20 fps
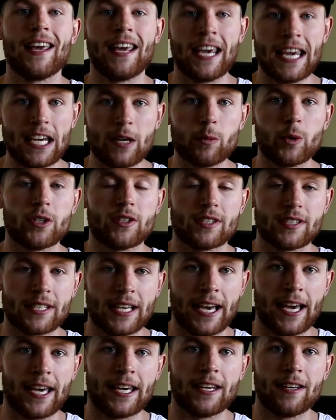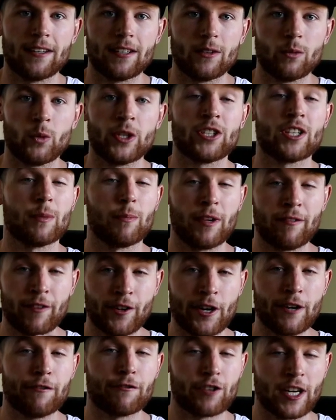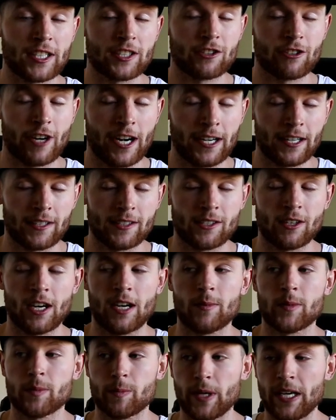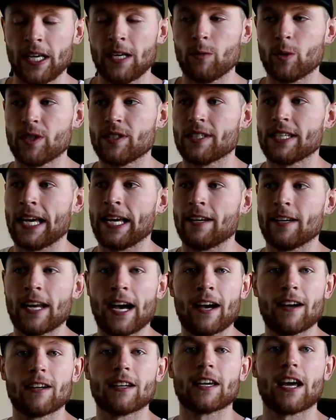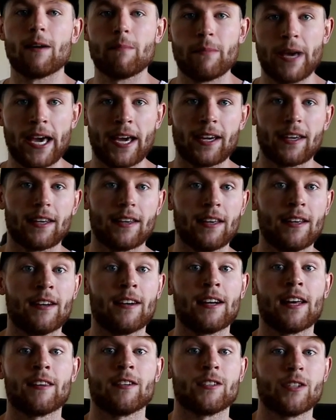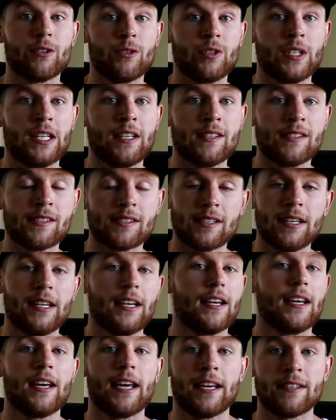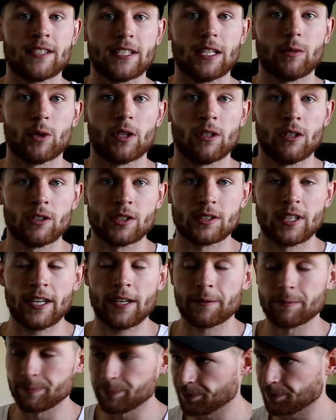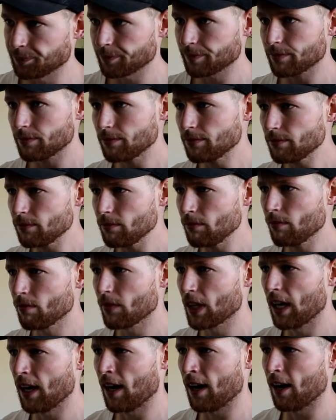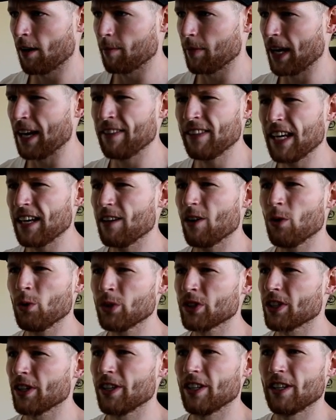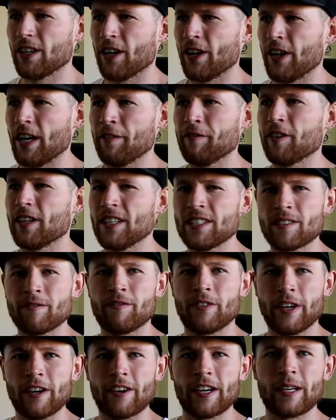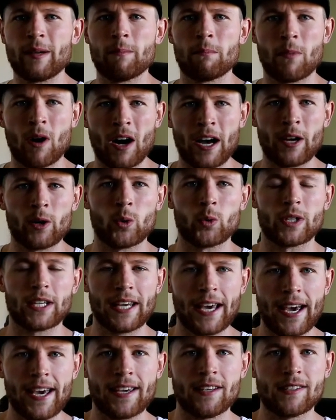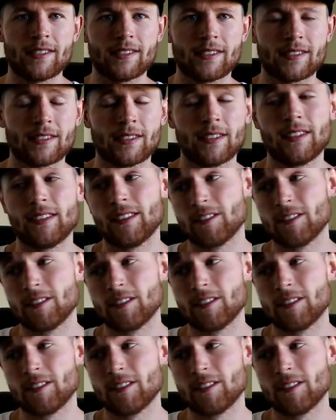He would say, which can be very frustrating at times, but he would say, nah, come back in another 2 years and see what it looks like. And then also, you know, if it is a very mild case,